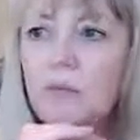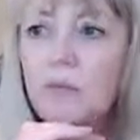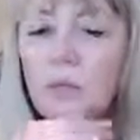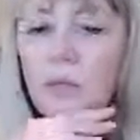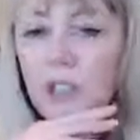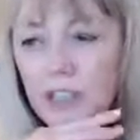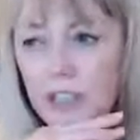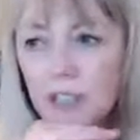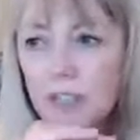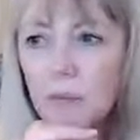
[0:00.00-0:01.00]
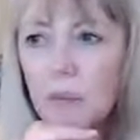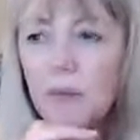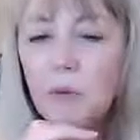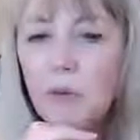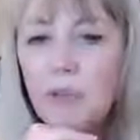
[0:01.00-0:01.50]
would you change? Anything
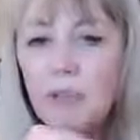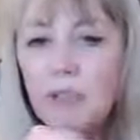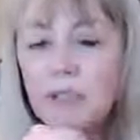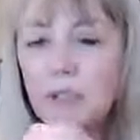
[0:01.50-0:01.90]
about your website?